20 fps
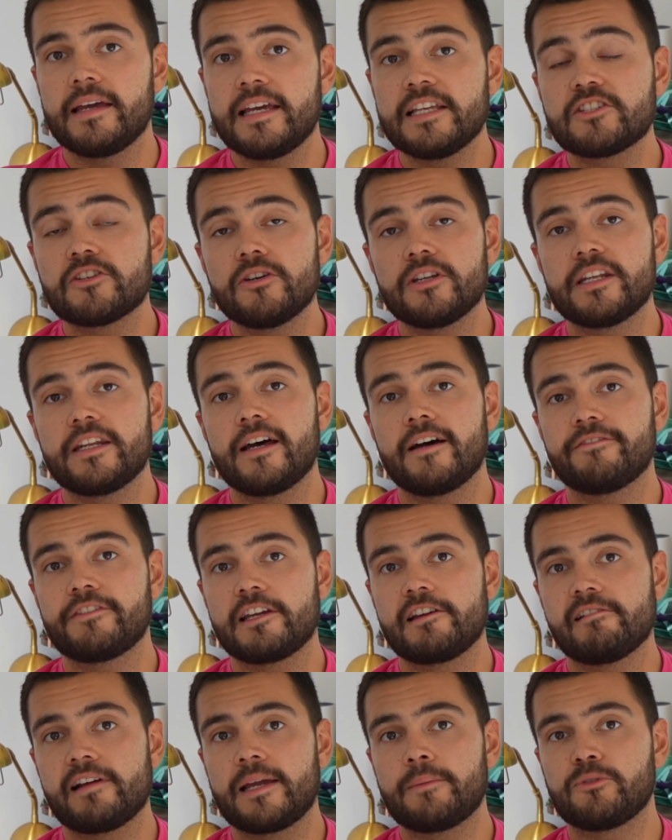It's good enough
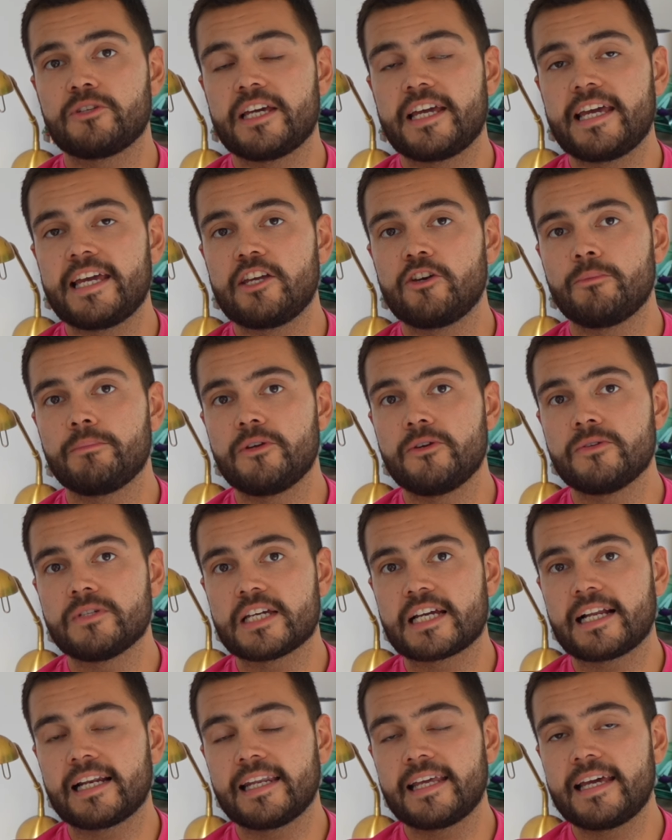that you're able to hear your
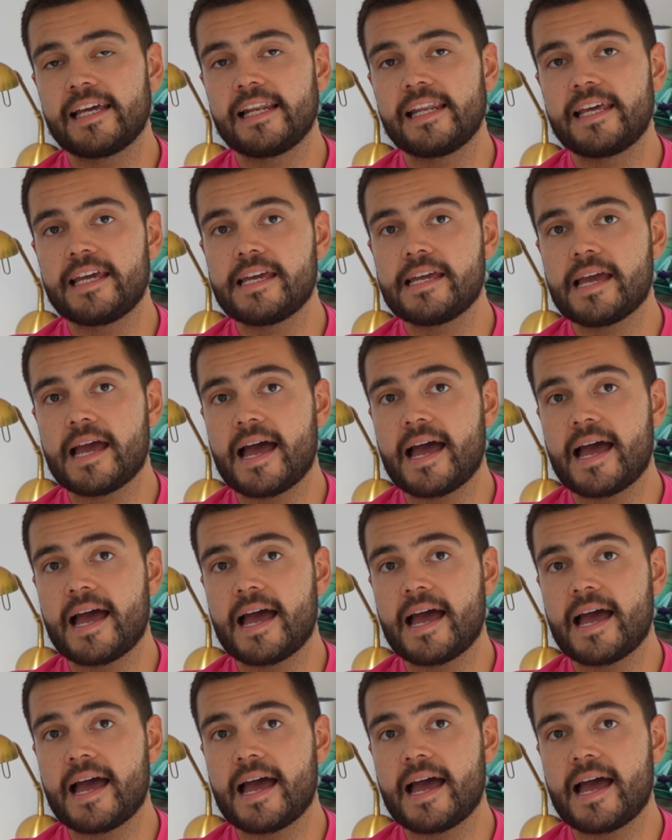music clearly.